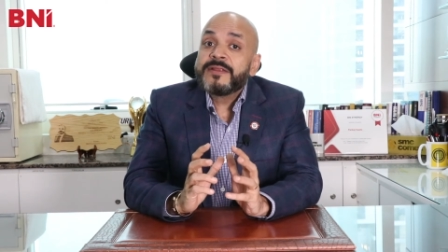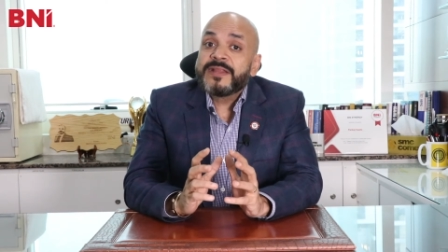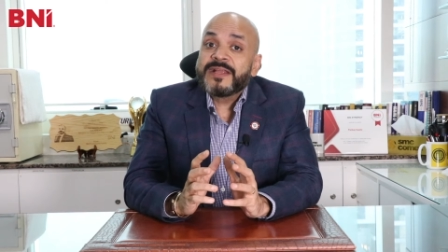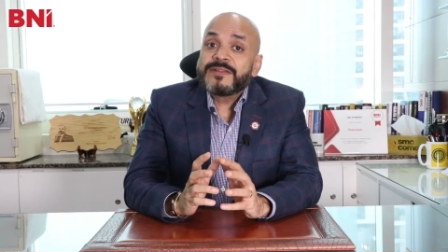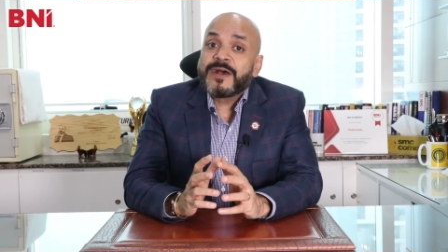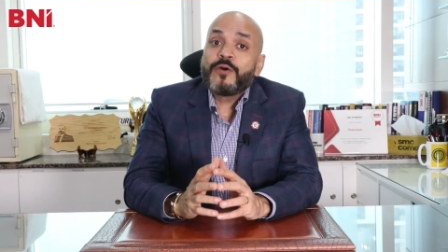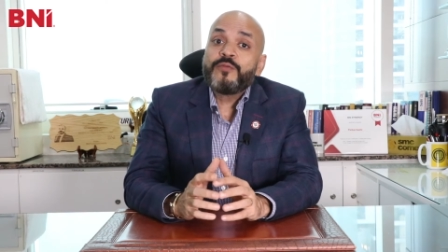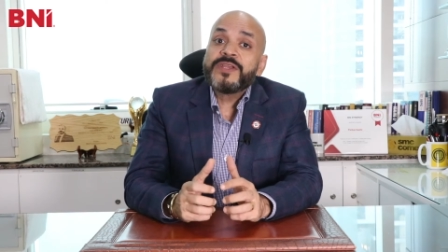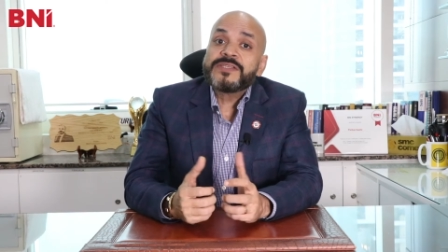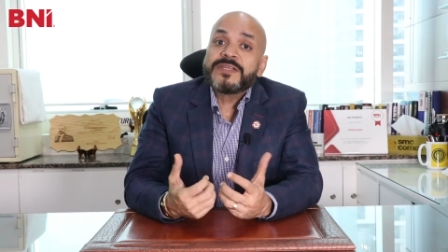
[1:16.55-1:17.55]
That's how
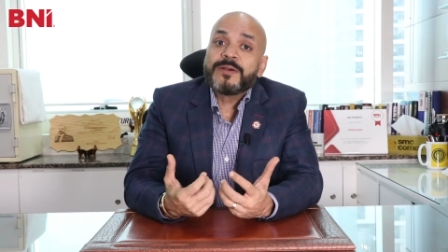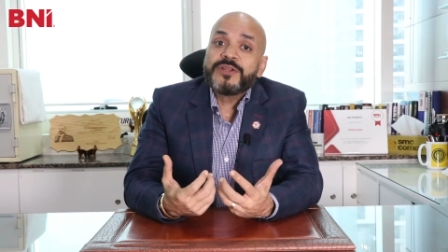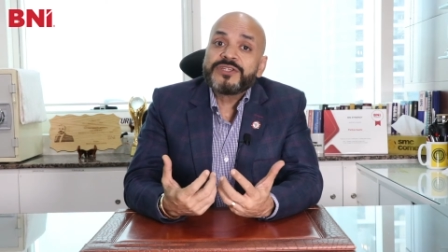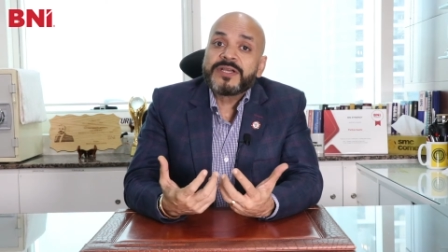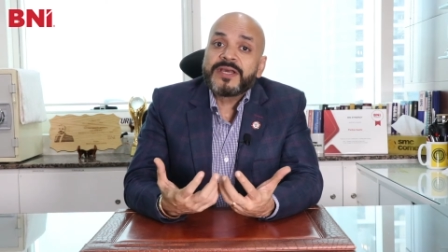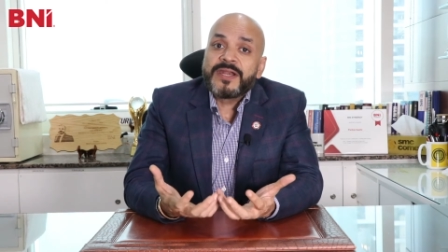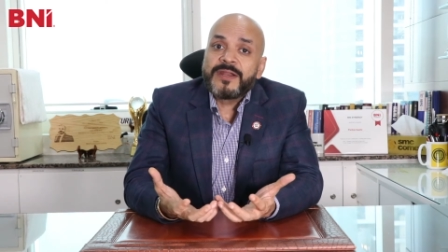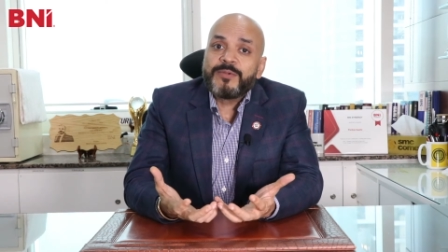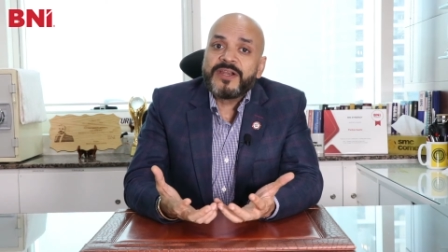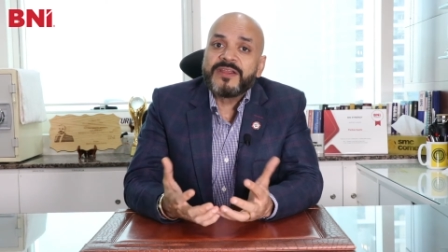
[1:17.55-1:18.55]
we establish a
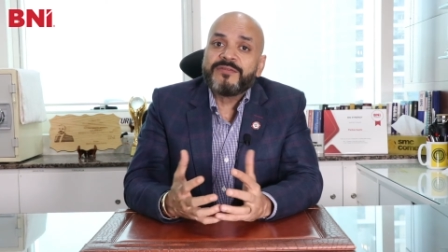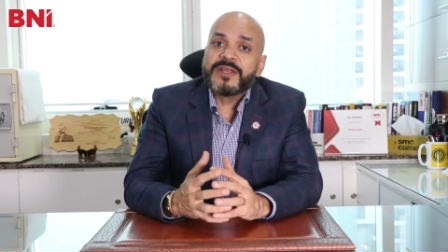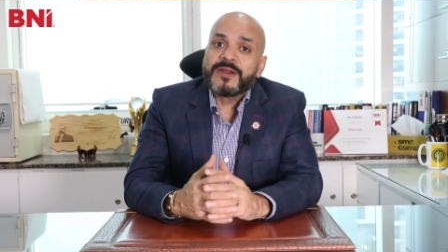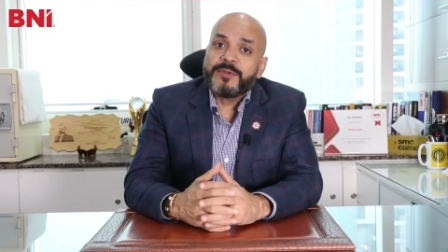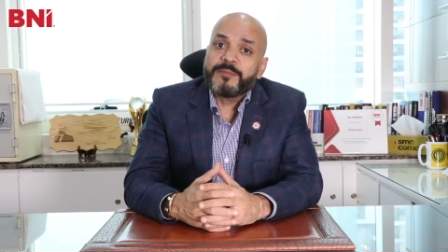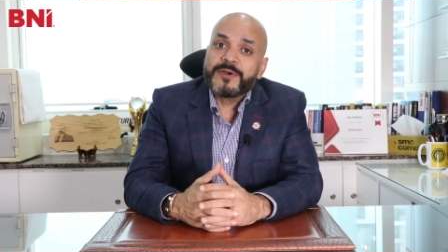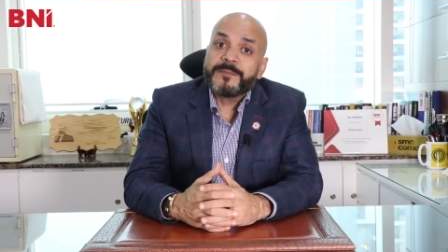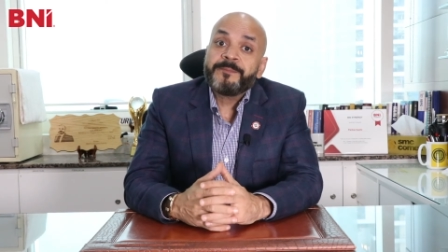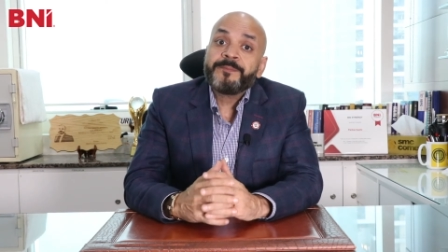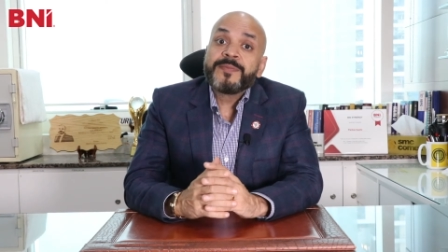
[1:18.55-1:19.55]
credibility with our member.
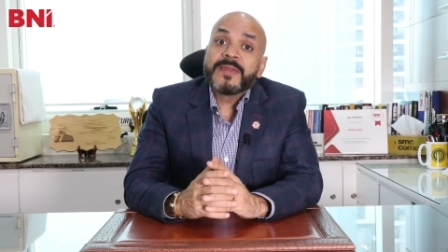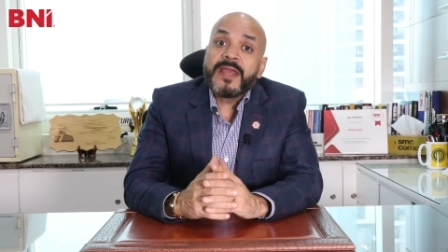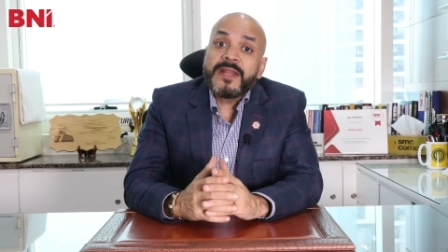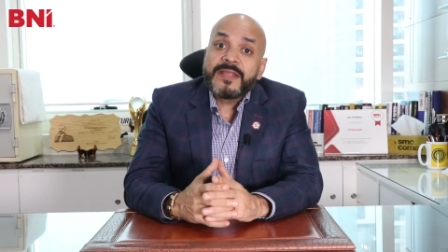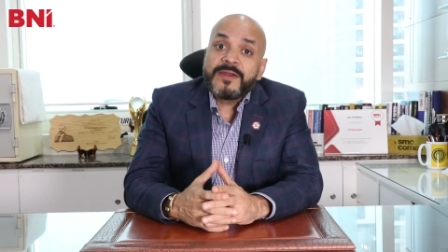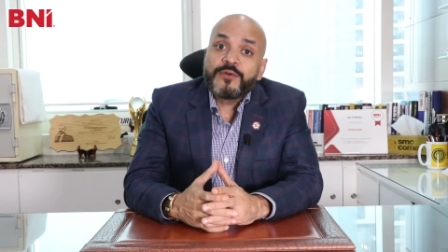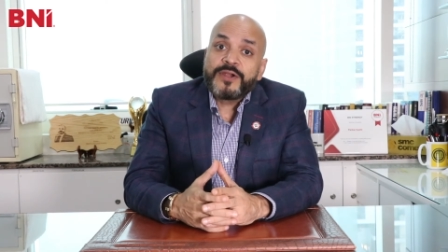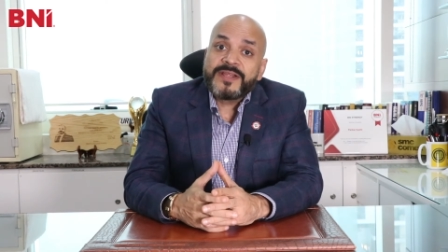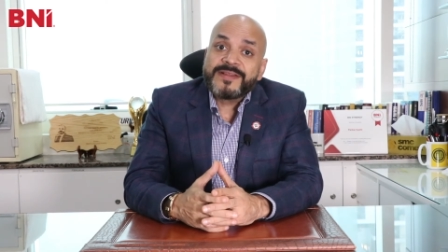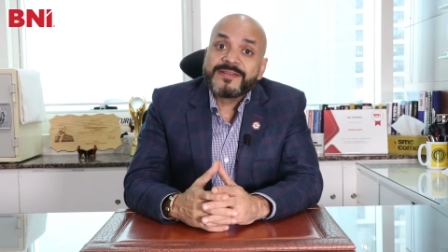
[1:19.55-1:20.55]
And then
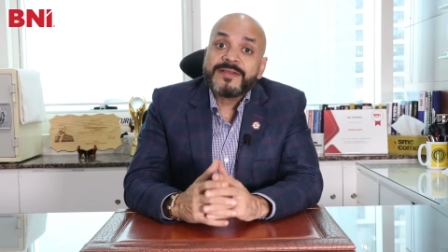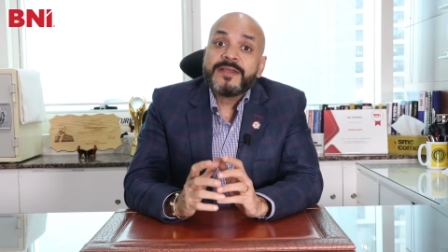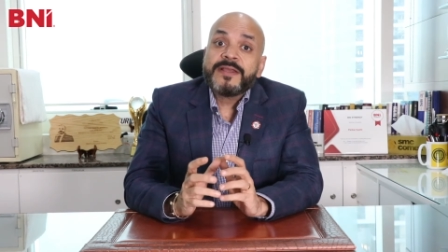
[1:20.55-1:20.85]
what else?